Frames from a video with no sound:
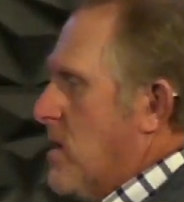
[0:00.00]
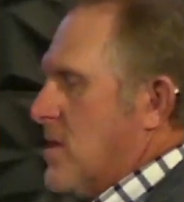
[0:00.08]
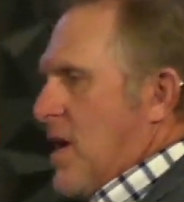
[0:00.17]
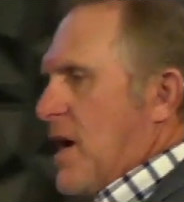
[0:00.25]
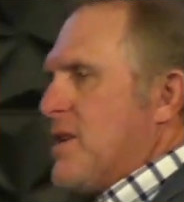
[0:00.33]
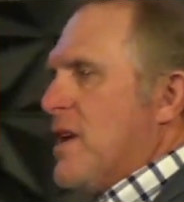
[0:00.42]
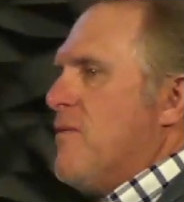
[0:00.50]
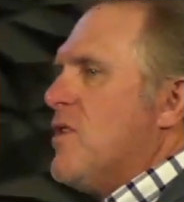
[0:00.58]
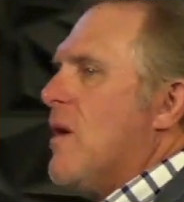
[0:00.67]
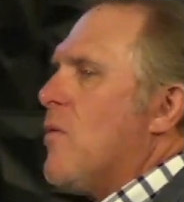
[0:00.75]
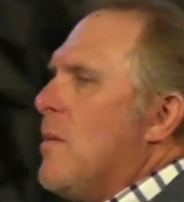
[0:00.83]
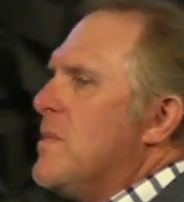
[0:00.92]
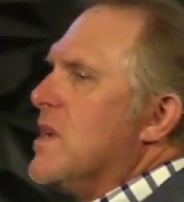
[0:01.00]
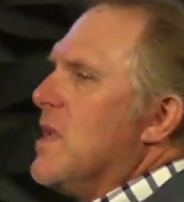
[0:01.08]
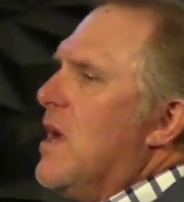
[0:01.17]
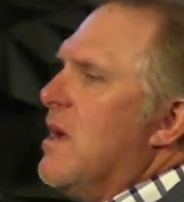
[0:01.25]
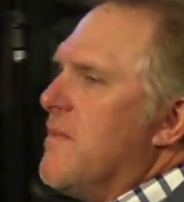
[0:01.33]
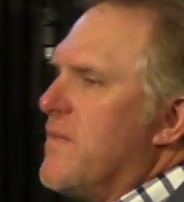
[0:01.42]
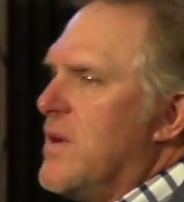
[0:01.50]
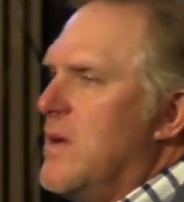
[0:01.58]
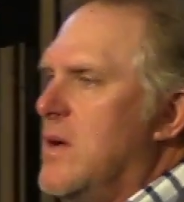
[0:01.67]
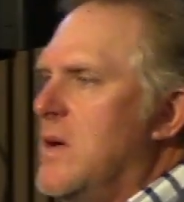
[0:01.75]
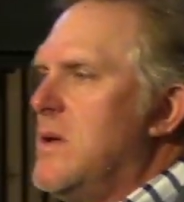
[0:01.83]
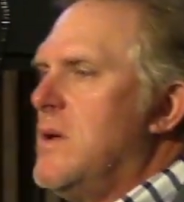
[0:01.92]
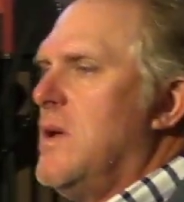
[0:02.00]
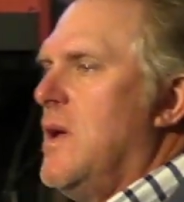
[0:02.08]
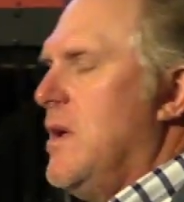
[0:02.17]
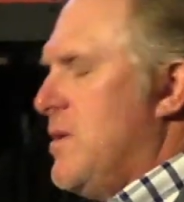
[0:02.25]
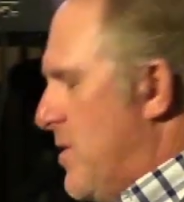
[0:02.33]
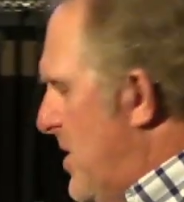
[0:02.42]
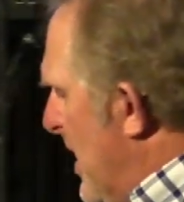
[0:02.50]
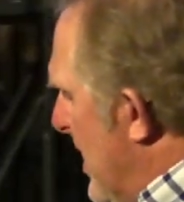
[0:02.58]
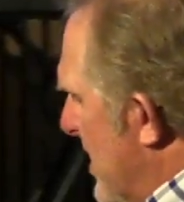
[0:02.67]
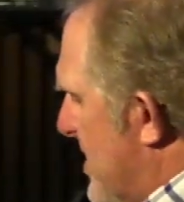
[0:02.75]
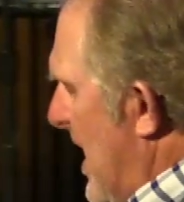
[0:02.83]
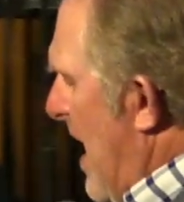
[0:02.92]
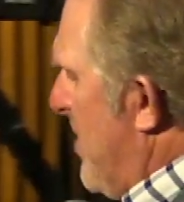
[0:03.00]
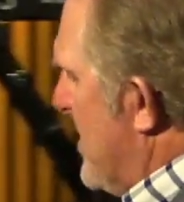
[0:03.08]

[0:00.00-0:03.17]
God give you that woman to love. Do they need slapping